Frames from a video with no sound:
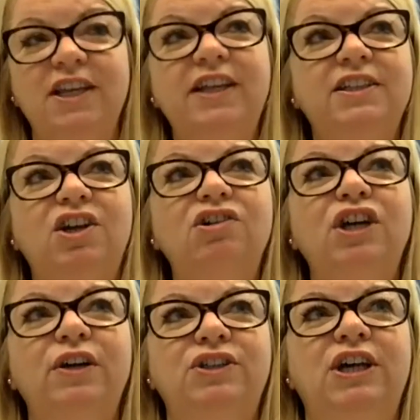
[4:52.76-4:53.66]
it's an
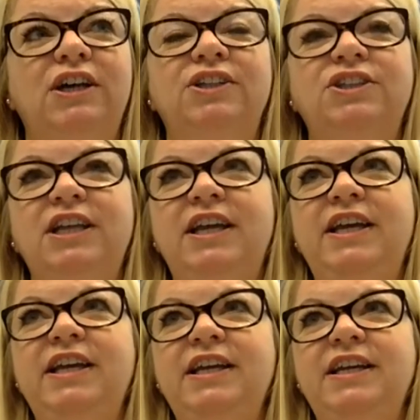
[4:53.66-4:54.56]
ongoing challenge,
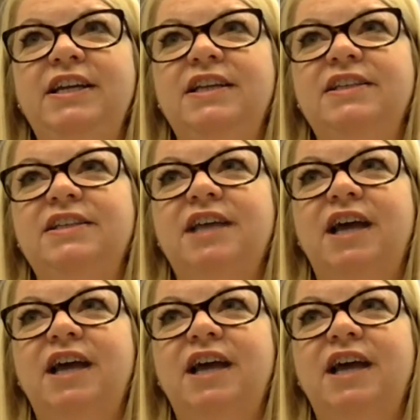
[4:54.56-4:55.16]
is